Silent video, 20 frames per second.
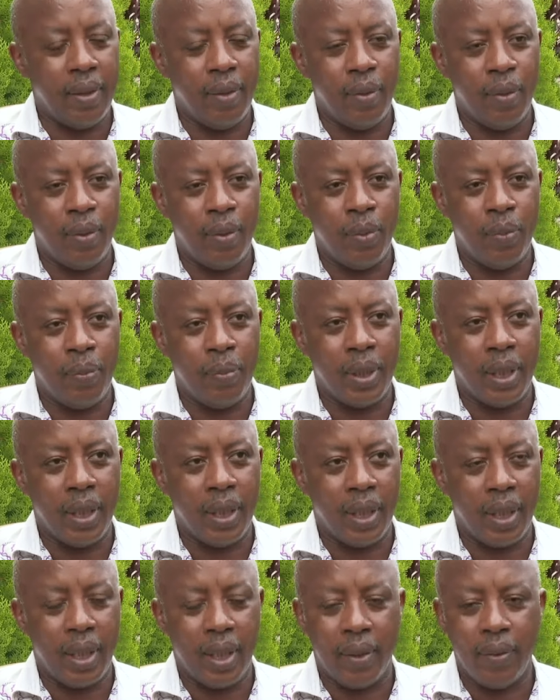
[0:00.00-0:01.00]
Their statements
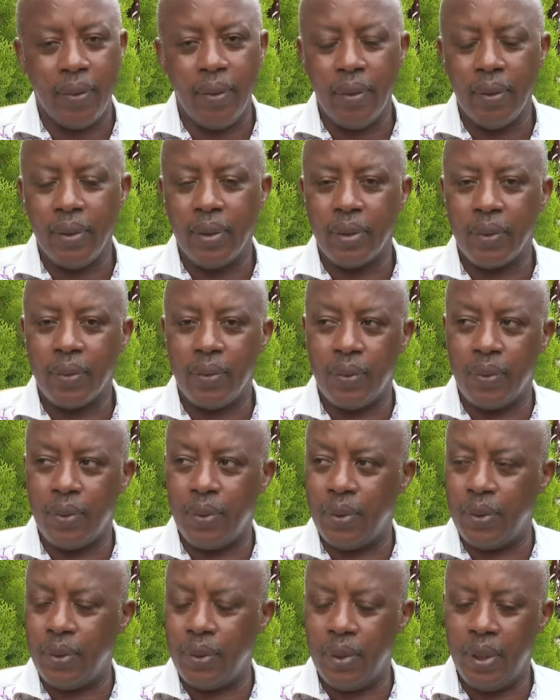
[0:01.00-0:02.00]
are always the same,
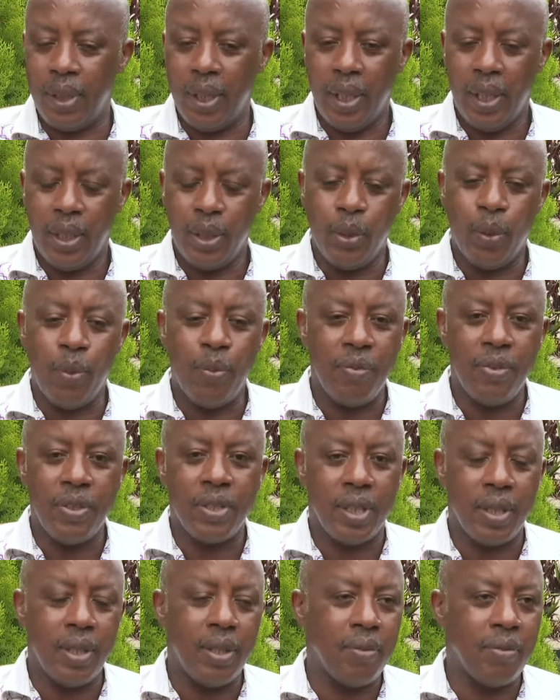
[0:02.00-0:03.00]
as if they
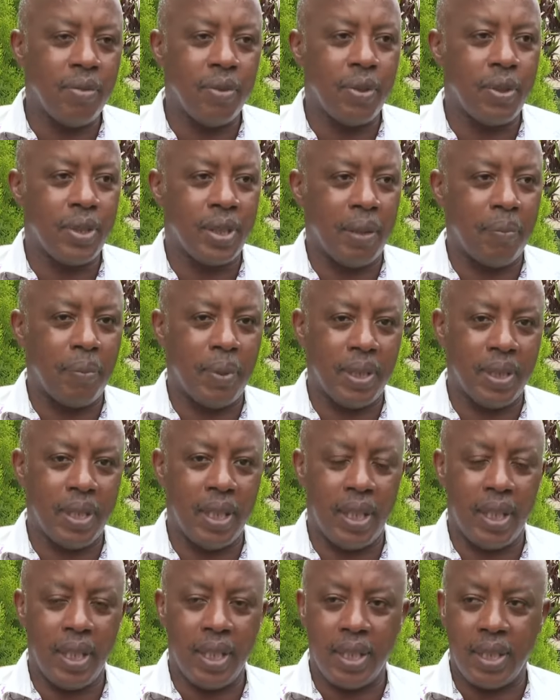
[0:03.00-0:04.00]
first consult each other on
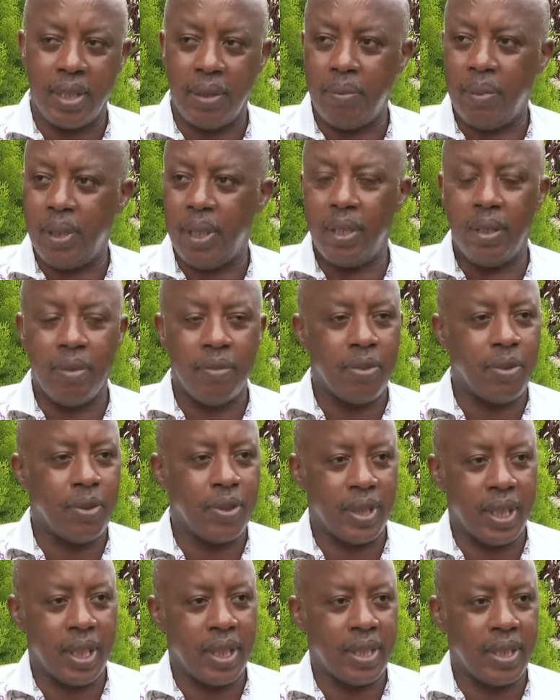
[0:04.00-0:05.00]
what to say,
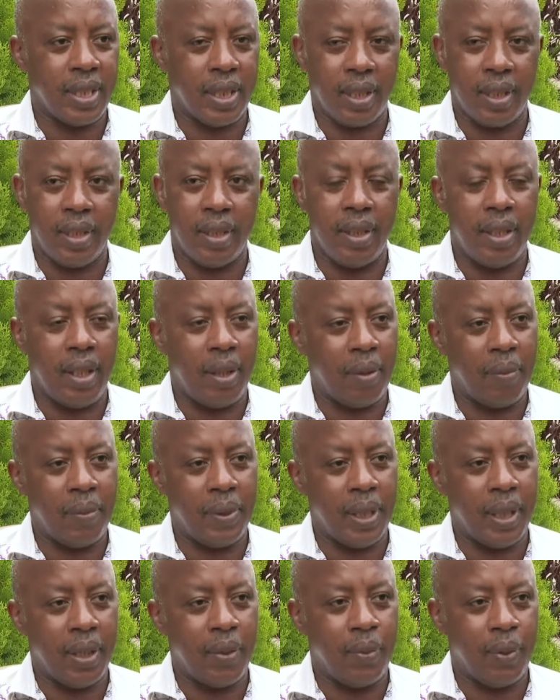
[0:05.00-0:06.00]
even when the
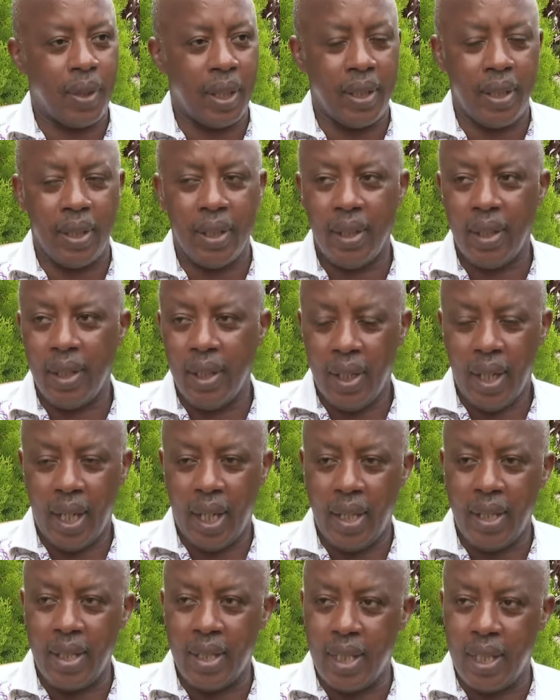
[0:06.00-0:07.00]
statements are made at different
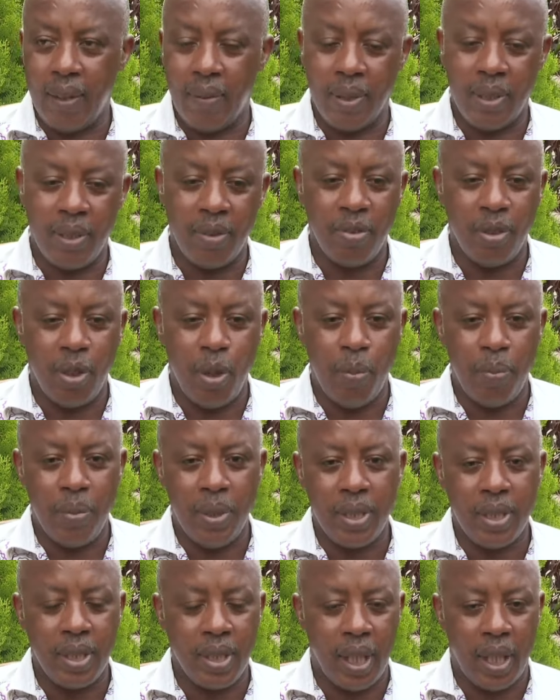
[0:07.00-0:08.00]
times. It
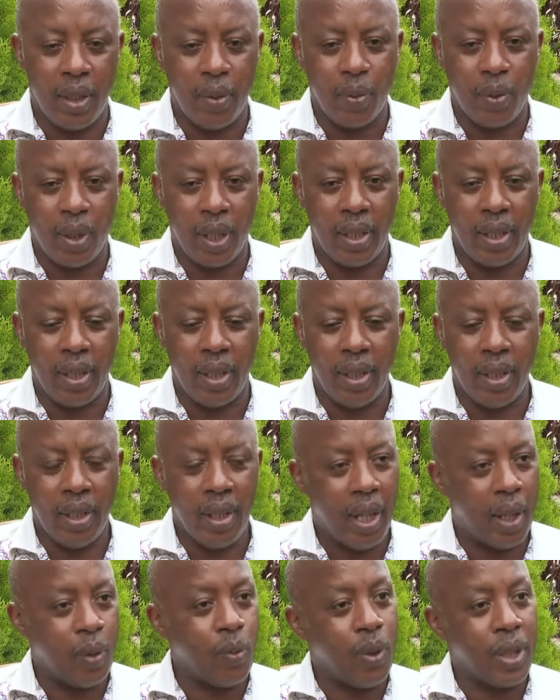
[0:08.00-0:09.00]
is obvious that their
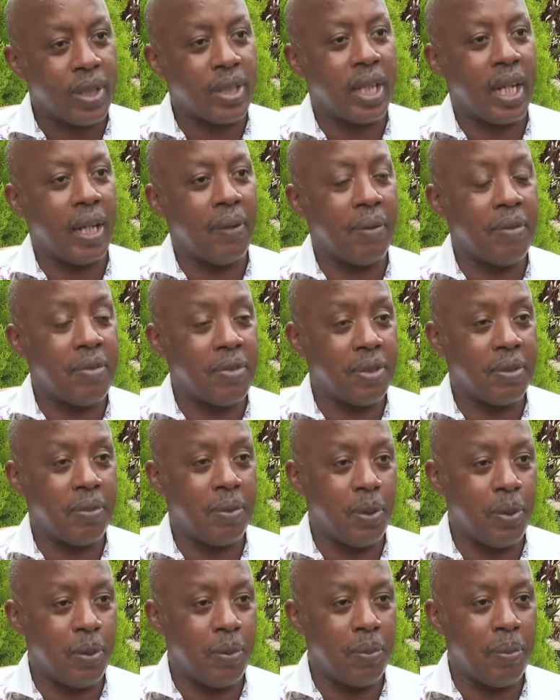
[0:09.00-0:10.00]
intentions are geared
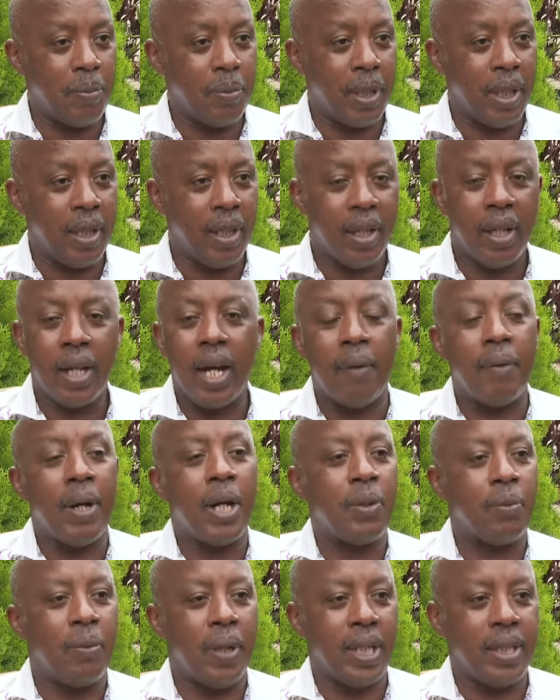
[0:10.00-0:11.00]
towards causing
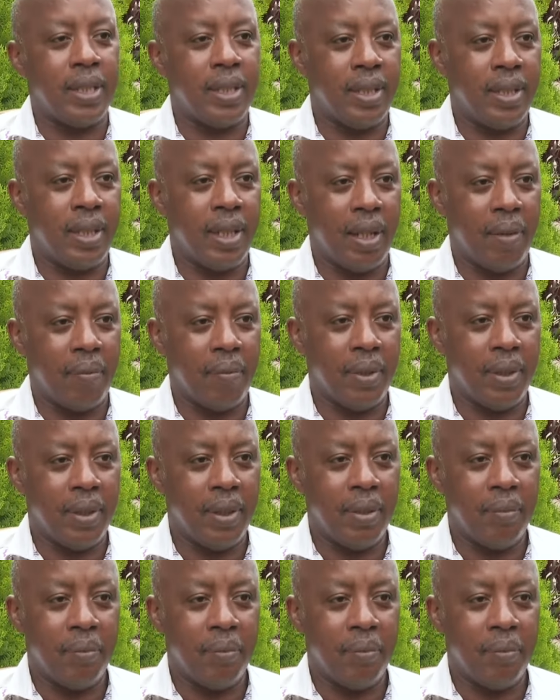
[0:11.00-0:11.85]
insecurity in the region.